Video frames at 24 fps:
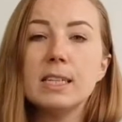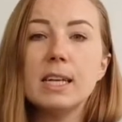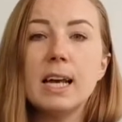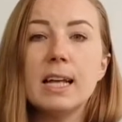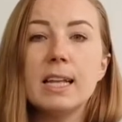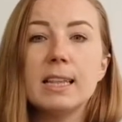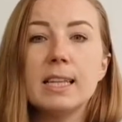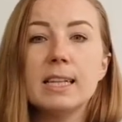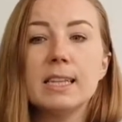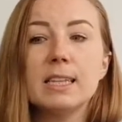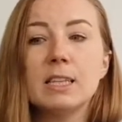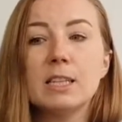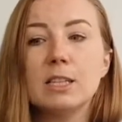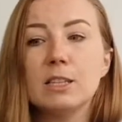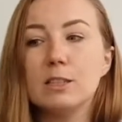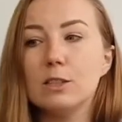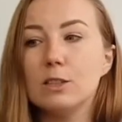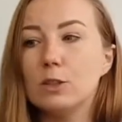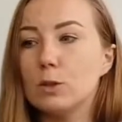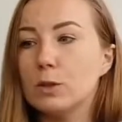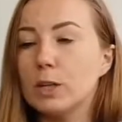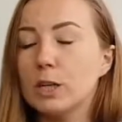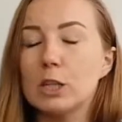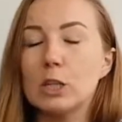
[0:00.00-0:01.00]
and that
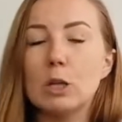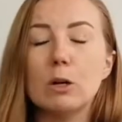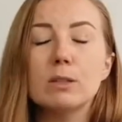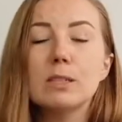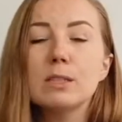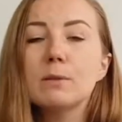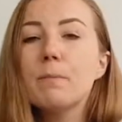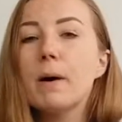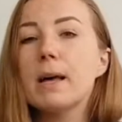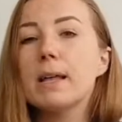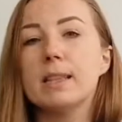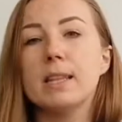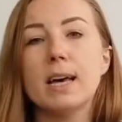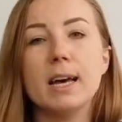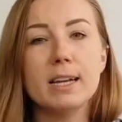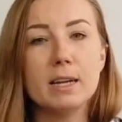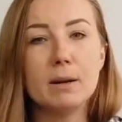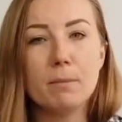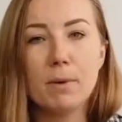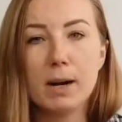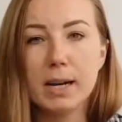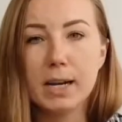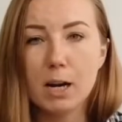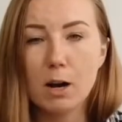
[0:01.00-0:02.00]
you cannot spend any
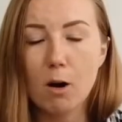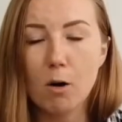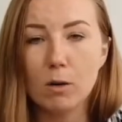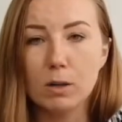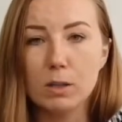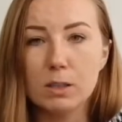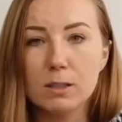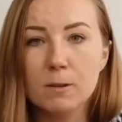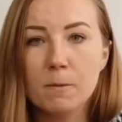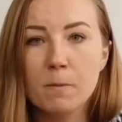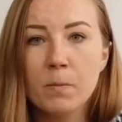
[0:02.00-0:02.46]
money on.